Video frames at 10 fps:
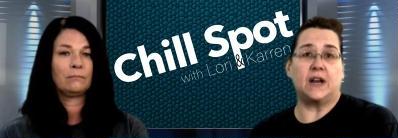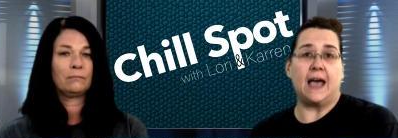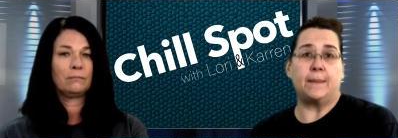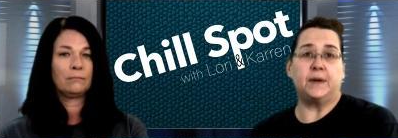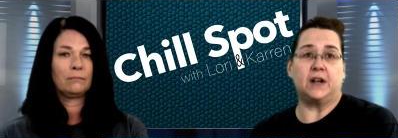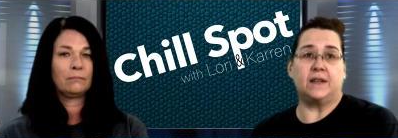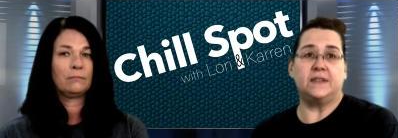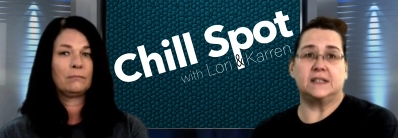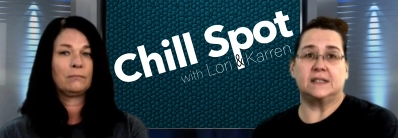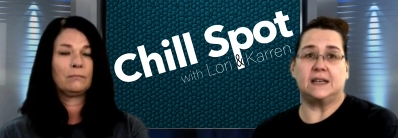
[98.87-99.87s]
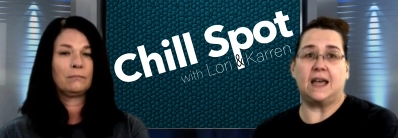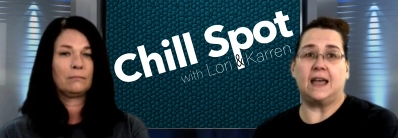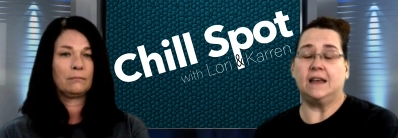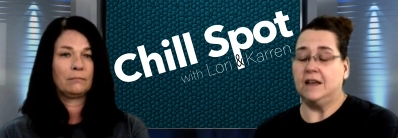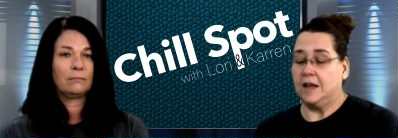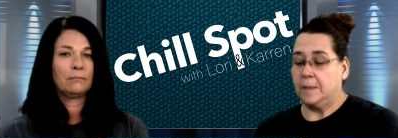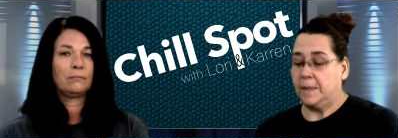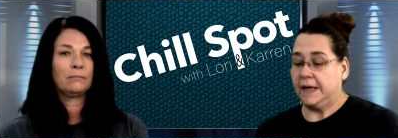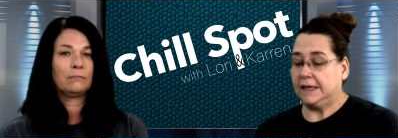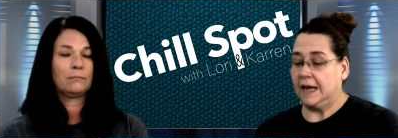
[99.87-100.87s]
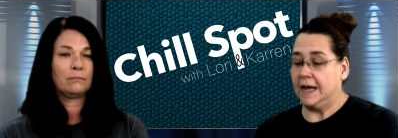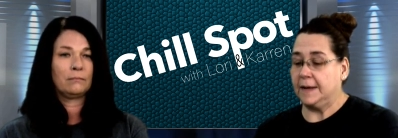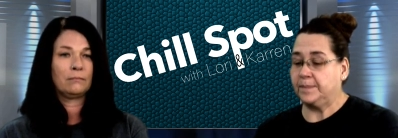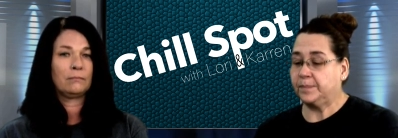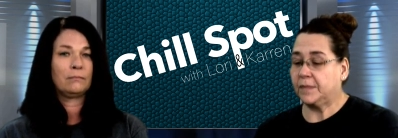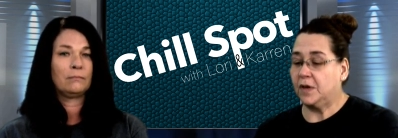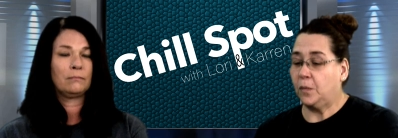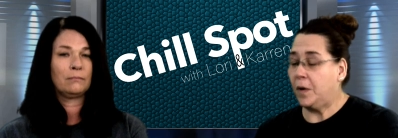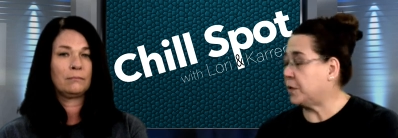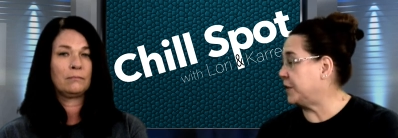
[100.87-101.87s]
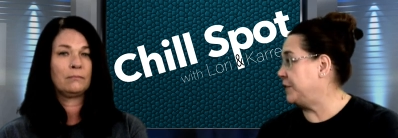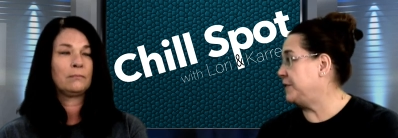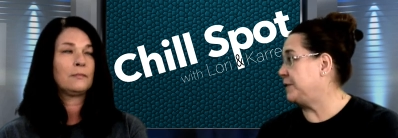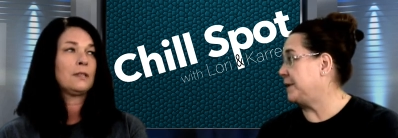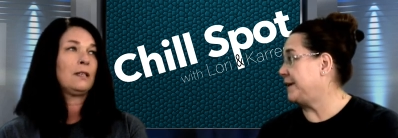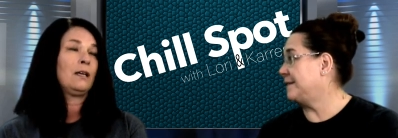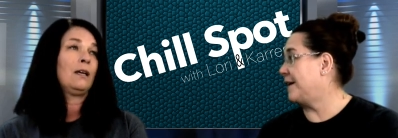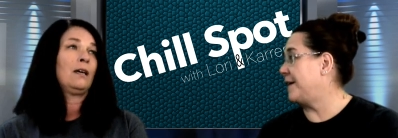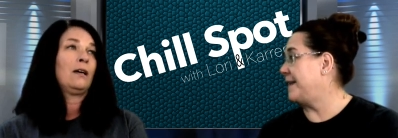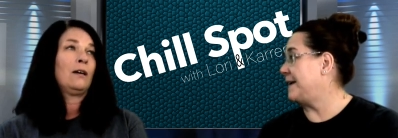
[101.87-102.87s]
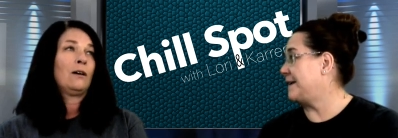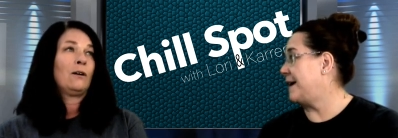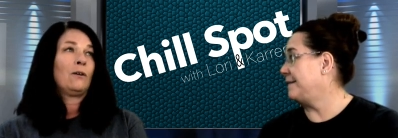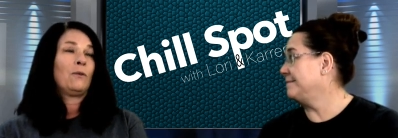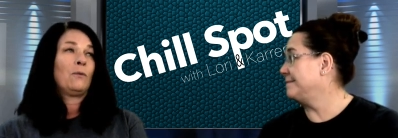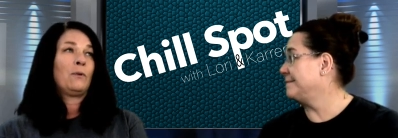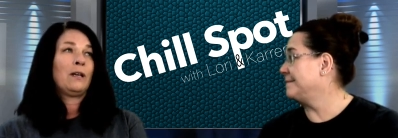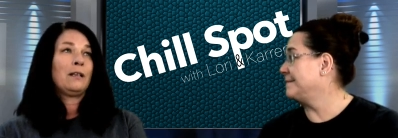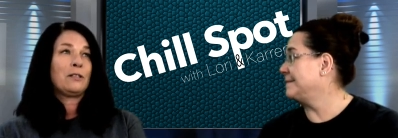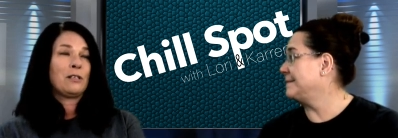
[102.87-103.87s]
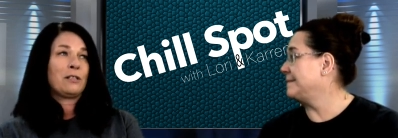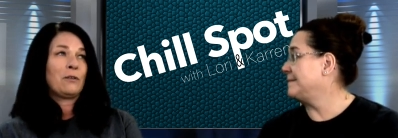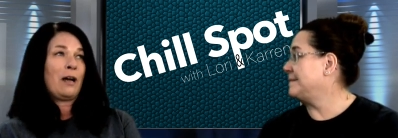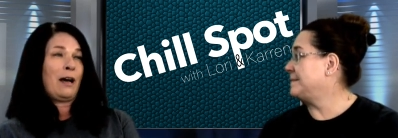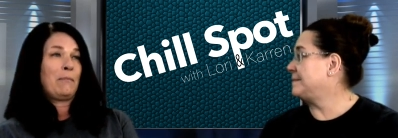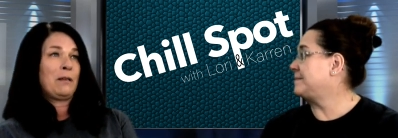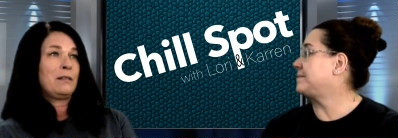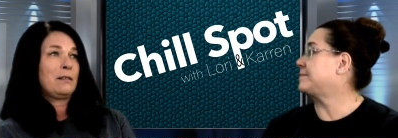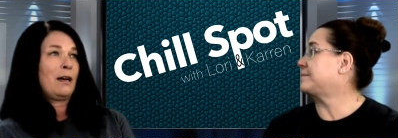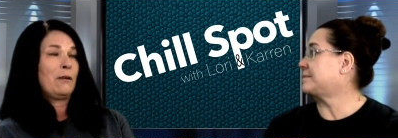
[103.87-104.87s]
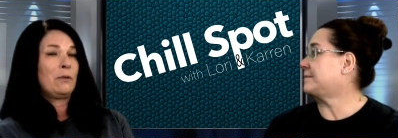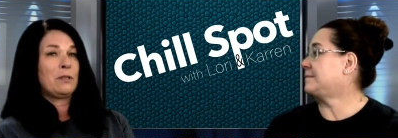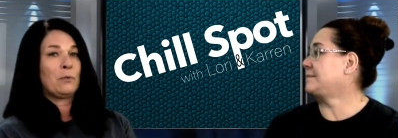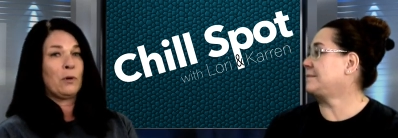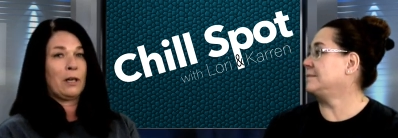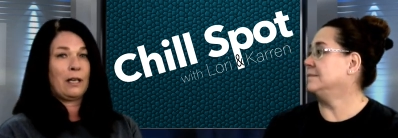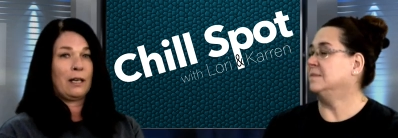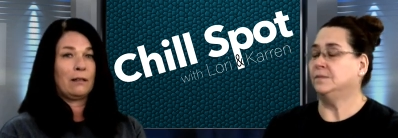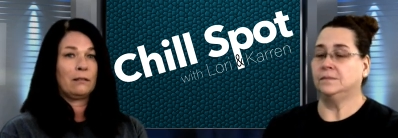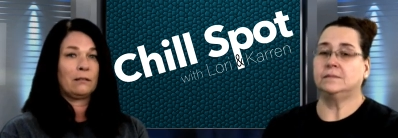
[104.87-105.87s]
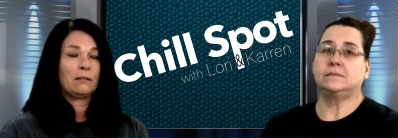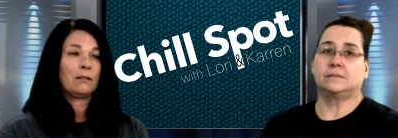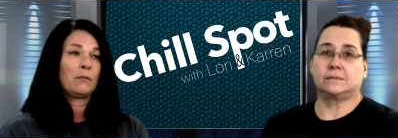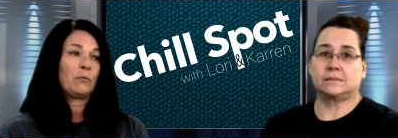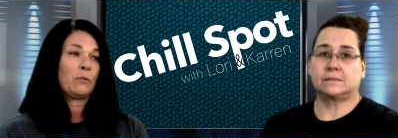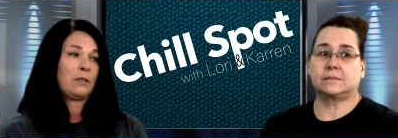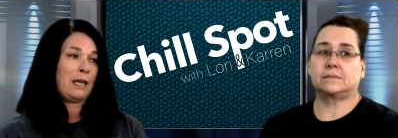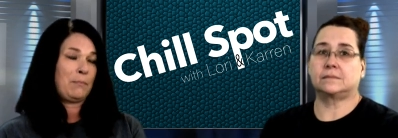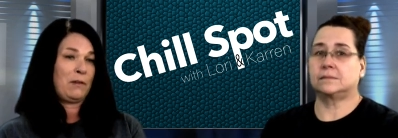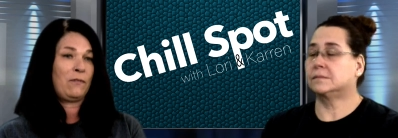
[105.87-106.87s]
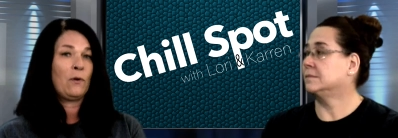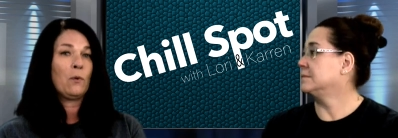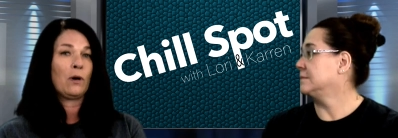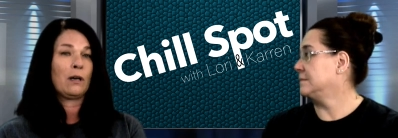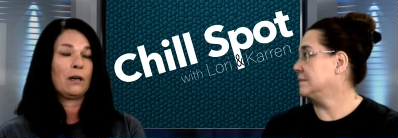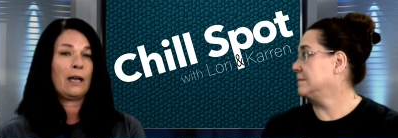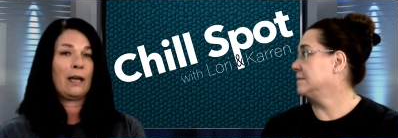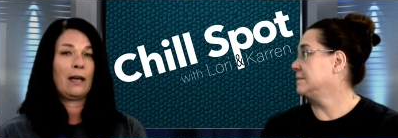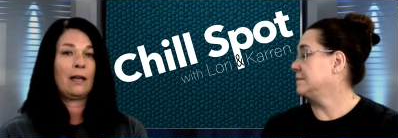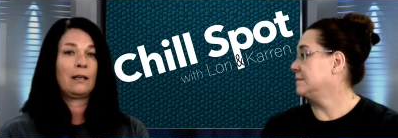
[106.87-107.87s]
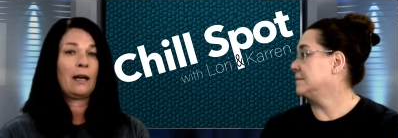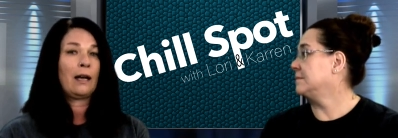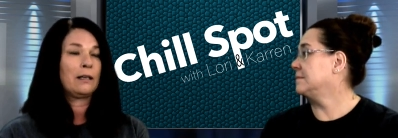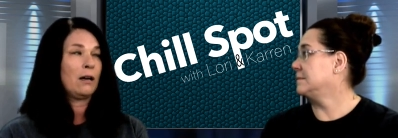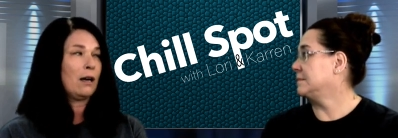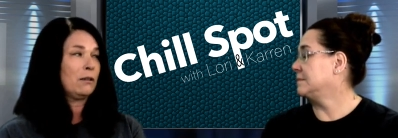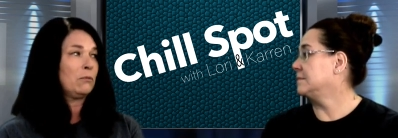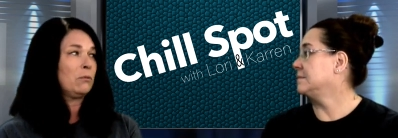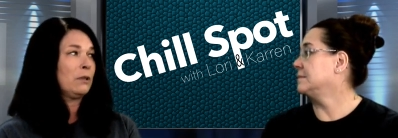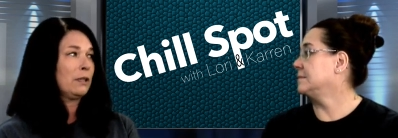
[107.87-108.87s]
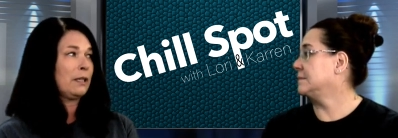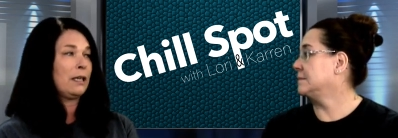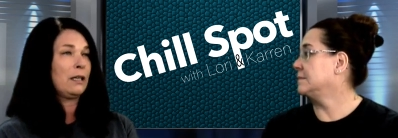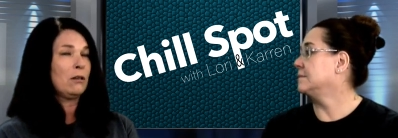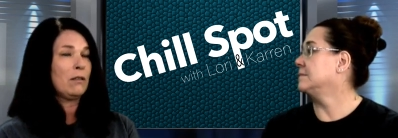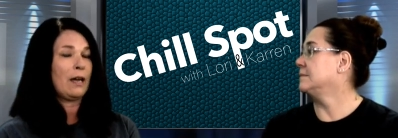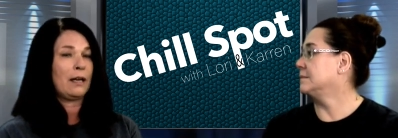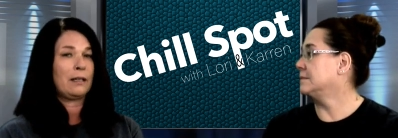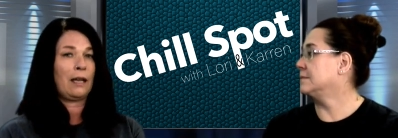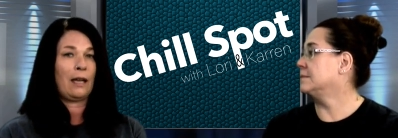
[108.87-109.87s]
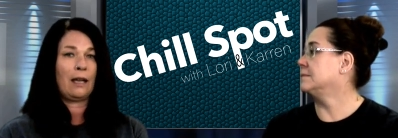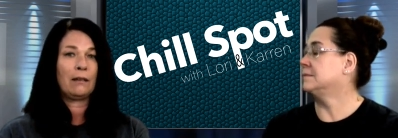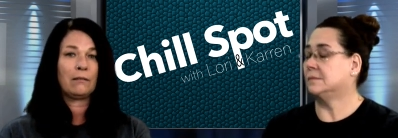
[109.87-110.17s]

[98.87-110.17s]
Speaker 1: happened on this day. But um, what were you doing on that day? Well, it just so happens I
Speaker 2: was working the day before, and I had gotten really ill that day